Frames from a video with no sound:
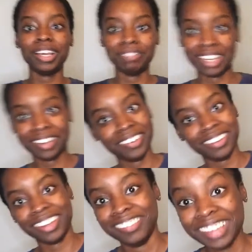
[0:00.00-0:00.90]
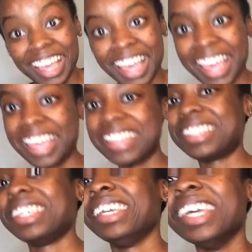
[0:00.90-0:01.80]
up. I had to
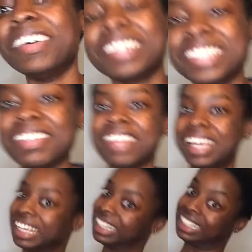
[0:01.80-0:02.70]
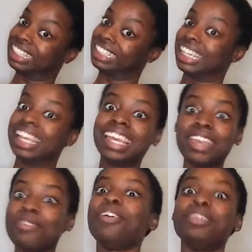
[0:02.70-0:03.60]
stand up because I'm like,
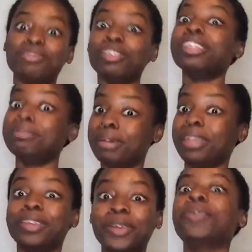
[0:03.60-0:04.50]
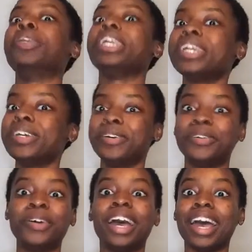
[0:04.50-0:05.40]
if it's really about to go
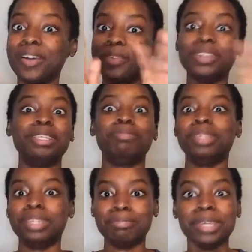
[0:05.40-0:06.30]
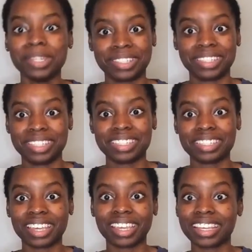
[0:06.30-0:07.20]
down, I don't need to be in the midst of this,
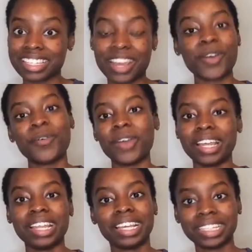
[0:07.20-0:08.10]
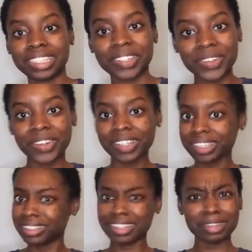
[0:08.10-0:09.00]
like, cause I don't want to get caught
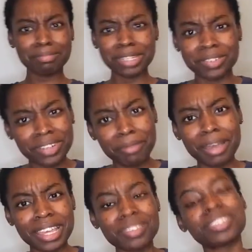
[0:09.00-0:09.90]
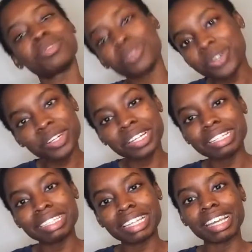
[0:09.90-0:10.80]
in the middle of nobody else's war, and
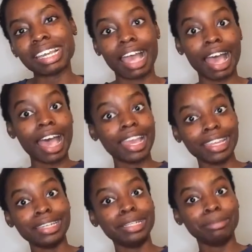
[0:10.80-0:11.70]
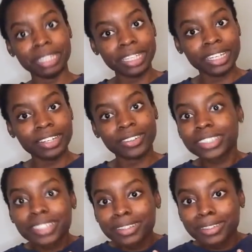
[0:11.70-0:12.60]
then like I end up dead or
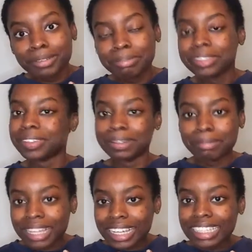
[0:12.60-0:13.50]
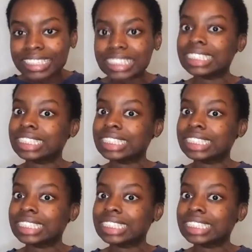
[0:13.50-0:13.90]
something. So I'm like,